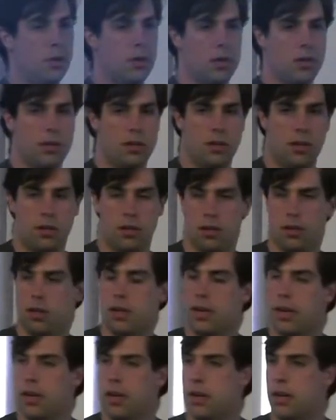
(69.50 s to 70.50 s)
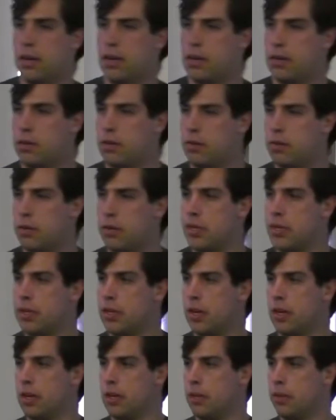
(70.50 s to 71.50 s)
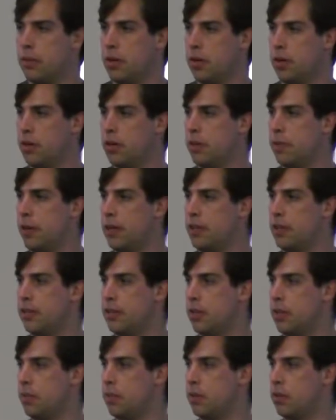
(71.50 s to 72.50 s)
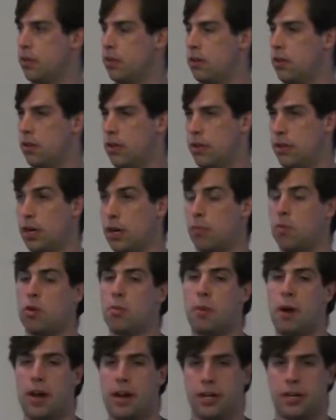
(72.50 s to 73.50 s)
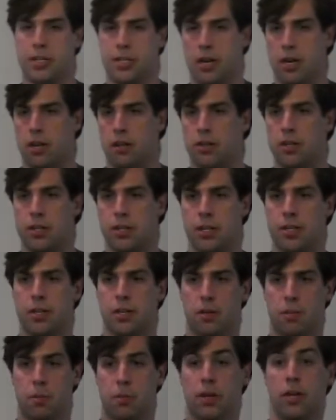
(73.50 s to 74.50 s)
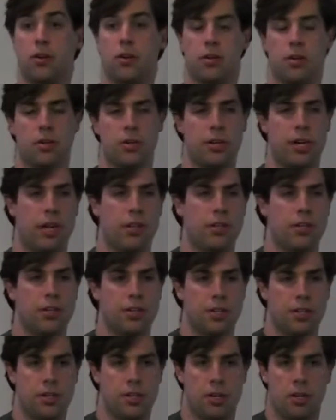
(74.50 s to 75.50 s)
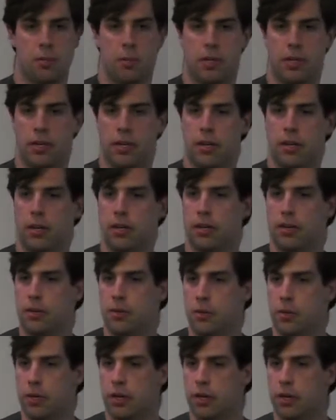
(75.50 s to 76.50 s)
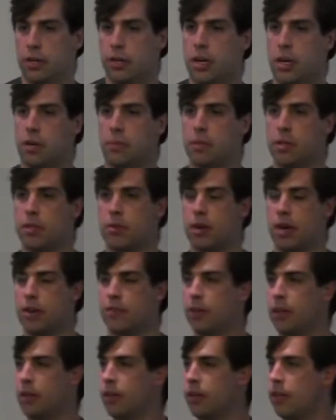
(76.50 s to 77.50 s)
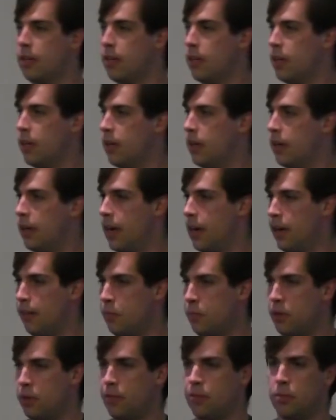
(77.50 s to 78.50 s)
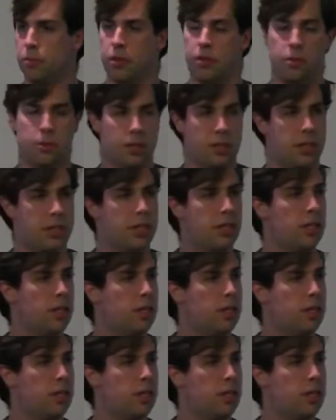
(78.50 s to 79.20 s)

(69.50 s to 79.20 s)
heard Rich talking a little bit earlier about the DARPA Robotics Challenge. These are the precursor challenges that DARPA did, doing autonomous driving. How many are you familiar with this?